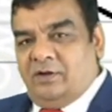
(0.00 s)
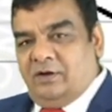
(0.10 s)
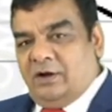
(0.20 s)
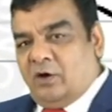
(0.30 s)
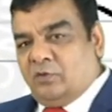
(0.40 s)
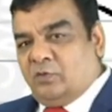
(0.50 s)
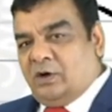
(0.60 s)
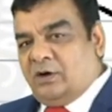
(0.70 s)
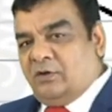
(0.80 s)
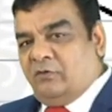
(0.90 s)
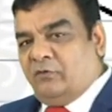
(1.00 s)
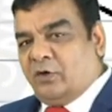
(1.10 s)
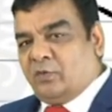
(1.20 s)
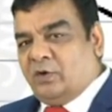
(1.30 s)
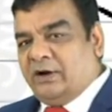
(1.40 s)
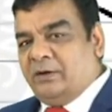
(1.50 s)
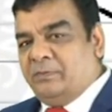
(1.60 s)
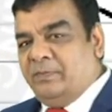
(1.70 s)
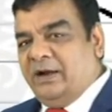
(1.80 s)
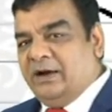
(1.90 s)
downward, forward and
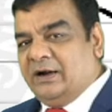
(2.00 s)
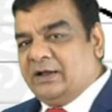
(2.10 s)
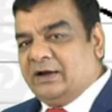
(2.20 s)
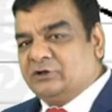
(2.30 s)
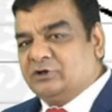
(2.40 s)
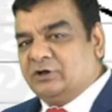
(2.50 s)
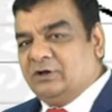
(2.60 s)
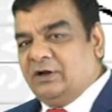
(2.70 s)
medial direction,